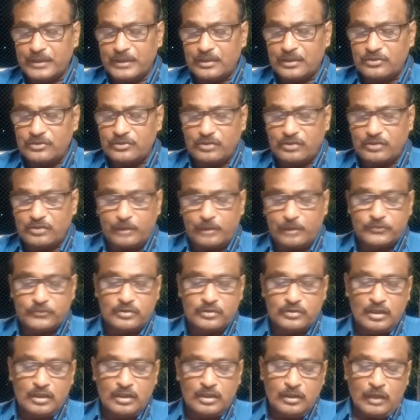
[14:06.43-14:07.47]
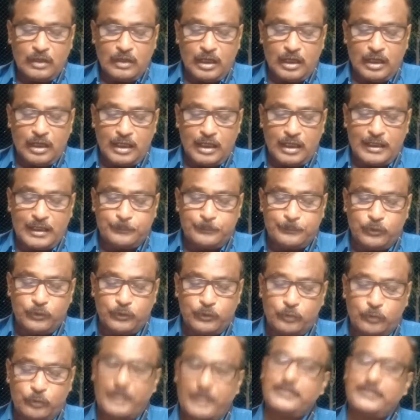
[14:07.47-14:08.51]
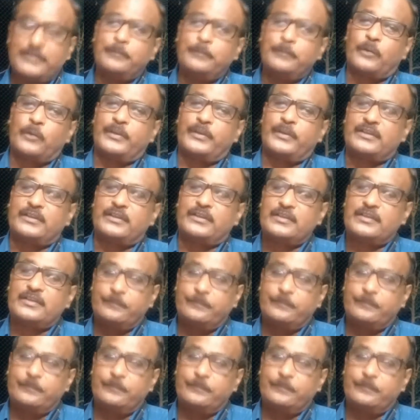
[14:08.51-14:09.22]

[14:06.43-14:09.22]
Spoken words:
customs, are approved by the Prophet.